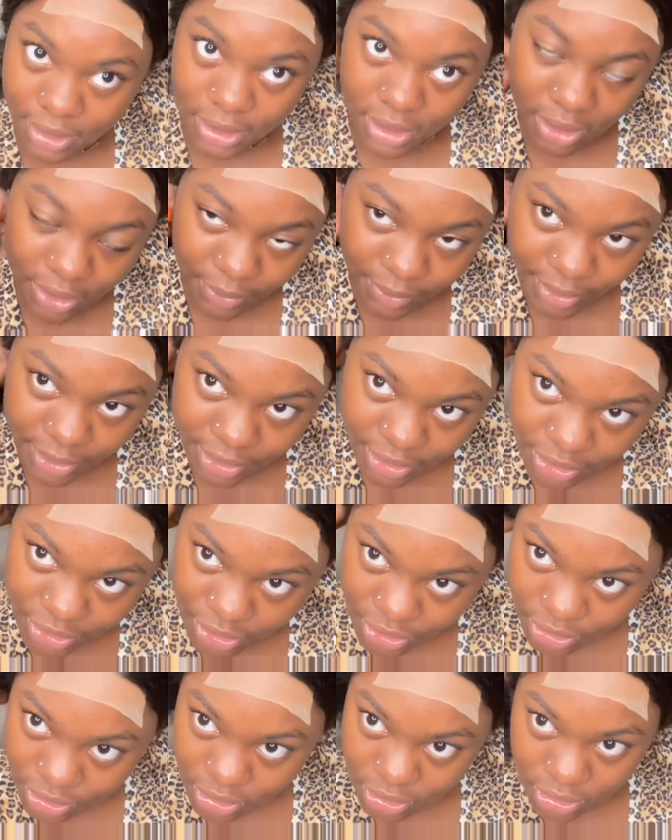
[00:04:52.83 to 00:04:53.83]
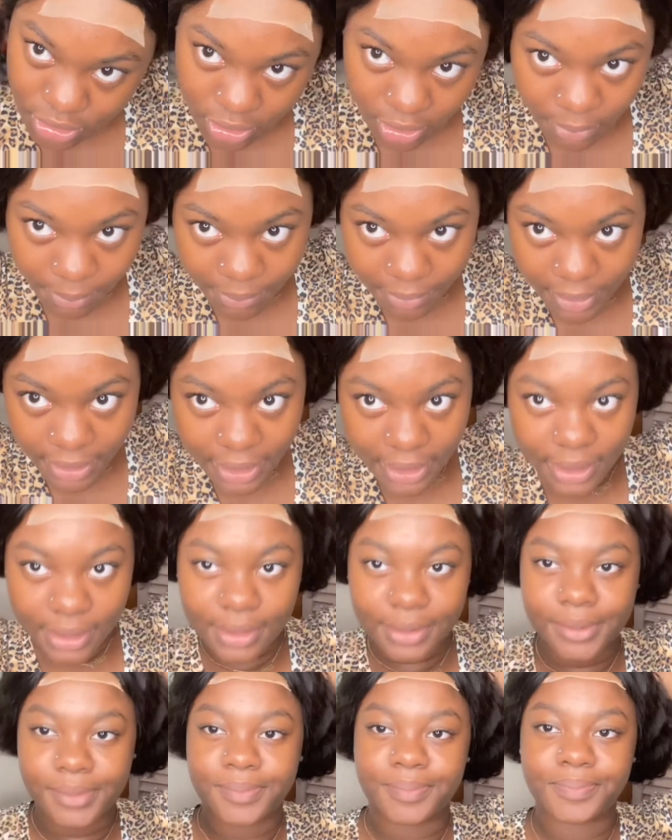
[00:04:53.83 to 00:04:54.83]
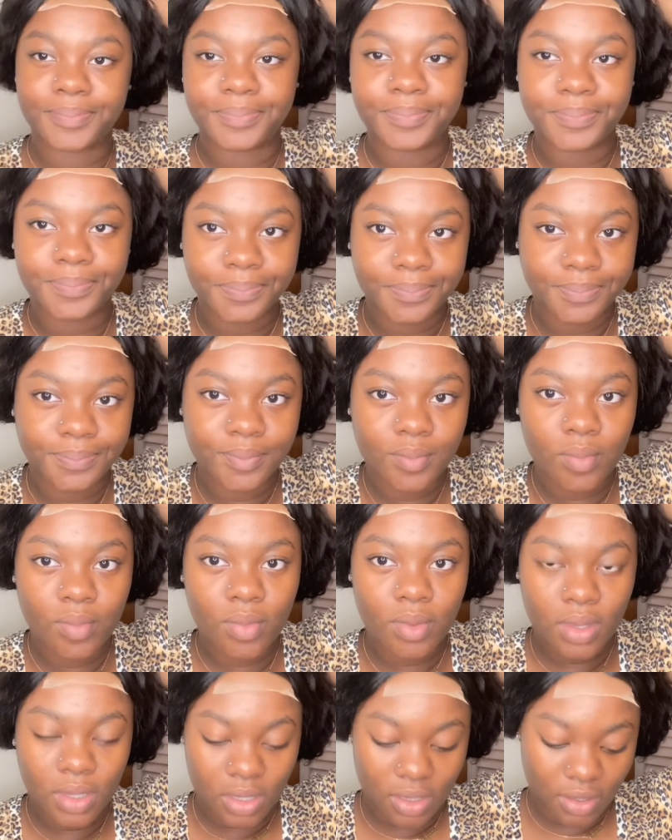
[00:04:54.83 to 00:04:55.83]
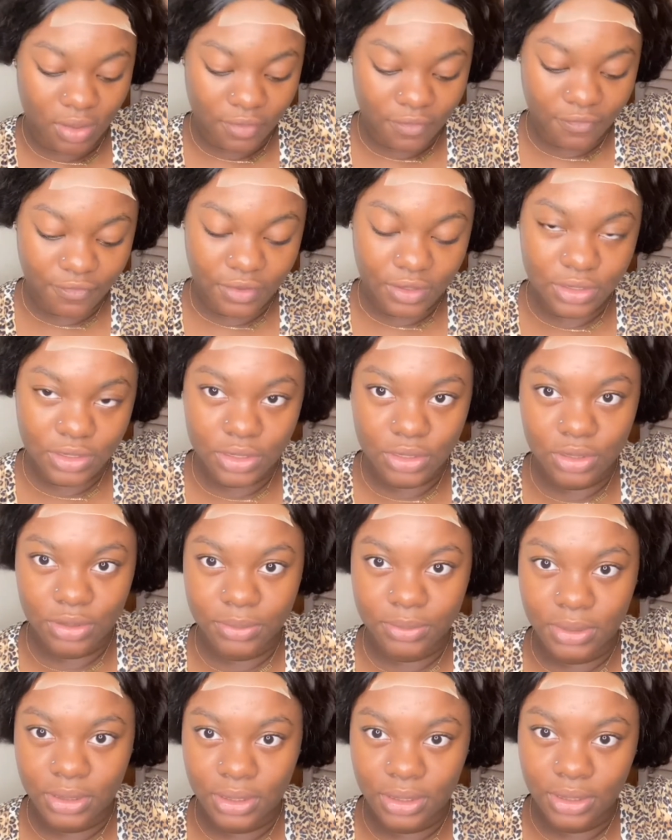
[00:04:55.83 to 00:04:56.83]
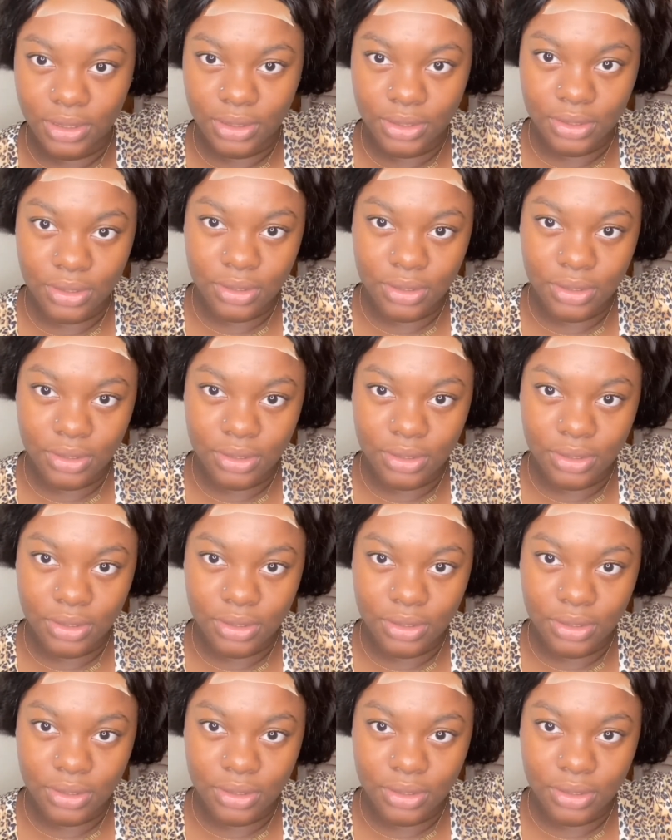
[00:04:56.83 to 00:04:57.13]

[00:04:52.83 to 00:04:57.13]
Now we're gonna just start by fixing up the hair.